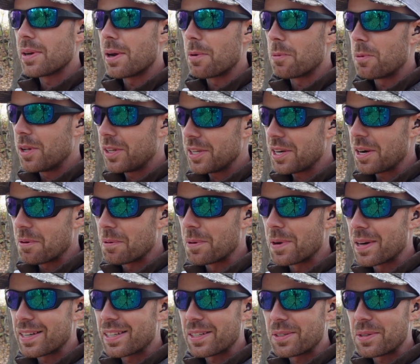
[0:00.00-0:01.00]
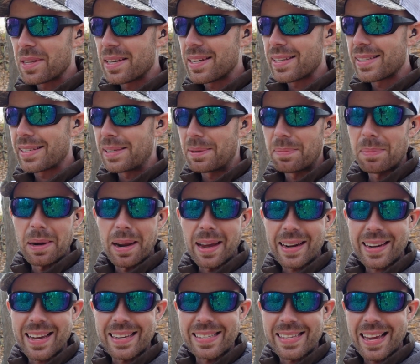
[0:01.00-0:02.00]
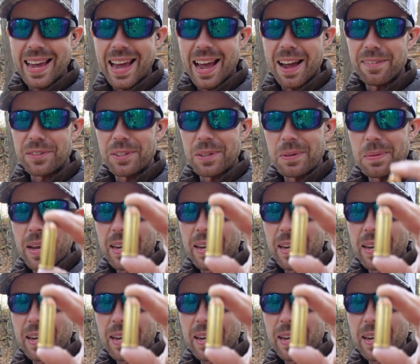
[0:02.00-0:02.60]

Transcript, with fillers: So I really don't wanna do this, but I guess I have to.